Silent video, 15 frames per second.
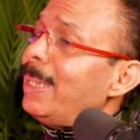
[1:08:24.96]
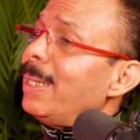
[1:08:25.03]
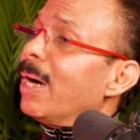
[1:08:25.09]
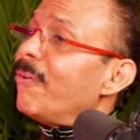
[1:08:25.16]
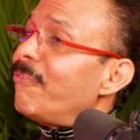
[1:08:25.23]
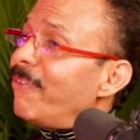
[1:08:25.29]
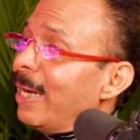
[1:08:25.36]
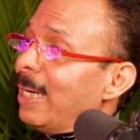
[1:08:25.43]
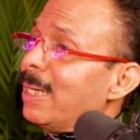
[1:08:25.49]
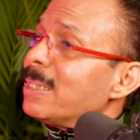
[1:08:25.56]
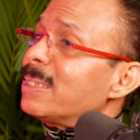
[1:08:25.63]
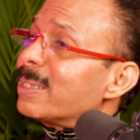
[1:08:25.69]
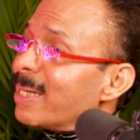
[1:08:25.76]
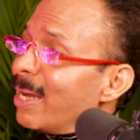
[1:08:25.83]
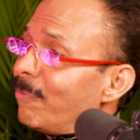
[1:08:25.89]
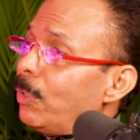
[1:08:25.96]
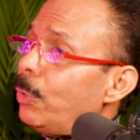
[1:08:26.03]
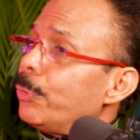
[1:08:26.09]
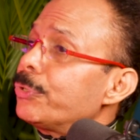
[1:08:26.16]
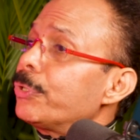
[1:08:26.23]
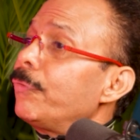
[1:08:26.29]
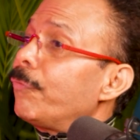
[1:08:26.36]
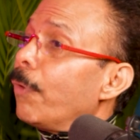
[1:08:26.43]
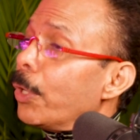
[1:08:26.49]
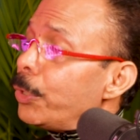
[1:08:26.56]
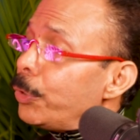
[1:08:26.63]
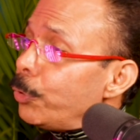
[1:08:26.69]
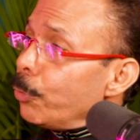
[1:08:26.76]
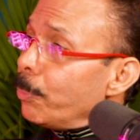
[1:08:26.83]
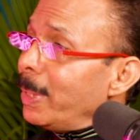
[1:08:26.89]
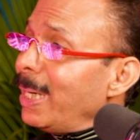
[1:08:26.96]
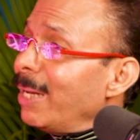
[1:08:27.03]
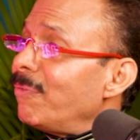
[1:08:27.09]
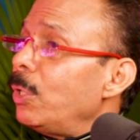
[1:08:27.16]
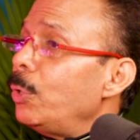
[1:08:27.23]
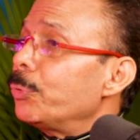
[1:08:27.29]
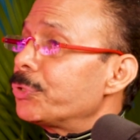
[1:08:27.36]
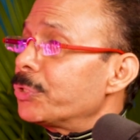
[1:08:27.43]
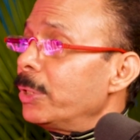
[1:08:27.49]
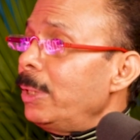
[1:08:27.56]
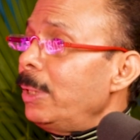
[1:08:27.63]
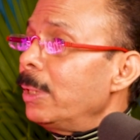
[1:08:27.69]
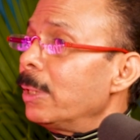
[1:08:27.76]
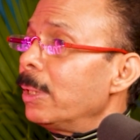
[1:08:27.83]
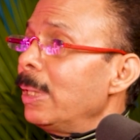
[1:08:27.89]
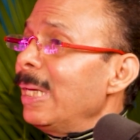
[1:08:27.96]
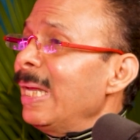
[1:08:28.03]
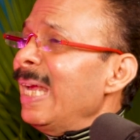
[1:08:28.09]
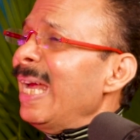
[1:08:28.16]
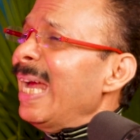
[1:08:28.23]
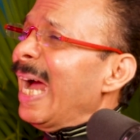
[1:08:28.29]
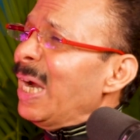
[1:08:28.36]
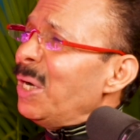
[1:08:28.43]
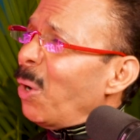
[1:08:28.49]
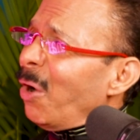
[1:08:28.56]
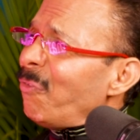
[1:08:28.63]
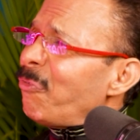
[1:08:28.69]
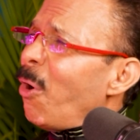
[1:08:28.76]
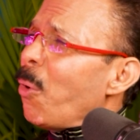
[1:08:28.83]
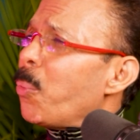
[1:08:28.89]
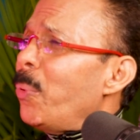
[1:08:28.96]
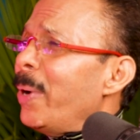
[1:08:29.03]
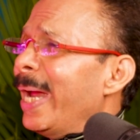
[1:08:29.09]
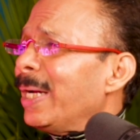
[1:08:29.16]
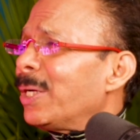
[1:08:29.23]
a wellness revolution for human evolution and not for weight